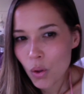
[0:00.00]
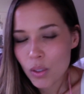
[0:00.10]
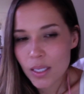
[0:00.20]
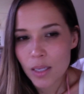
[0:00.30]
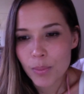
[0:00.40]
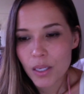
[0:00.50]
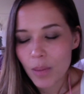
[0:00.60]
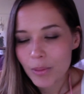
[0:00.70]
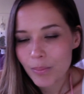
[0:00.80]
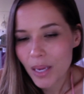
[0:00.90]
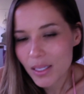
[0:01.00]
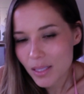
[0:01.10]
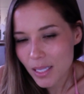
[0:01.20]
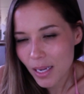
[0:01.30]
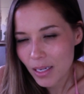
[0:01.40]
He had become
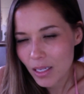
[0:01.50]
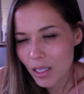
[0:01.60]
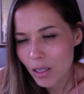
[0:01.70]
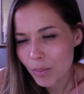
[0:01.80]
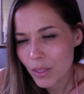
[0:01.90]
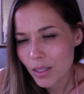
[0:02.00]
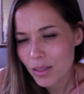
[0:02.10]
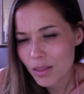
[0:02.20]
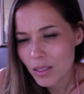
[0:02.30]
emaciated because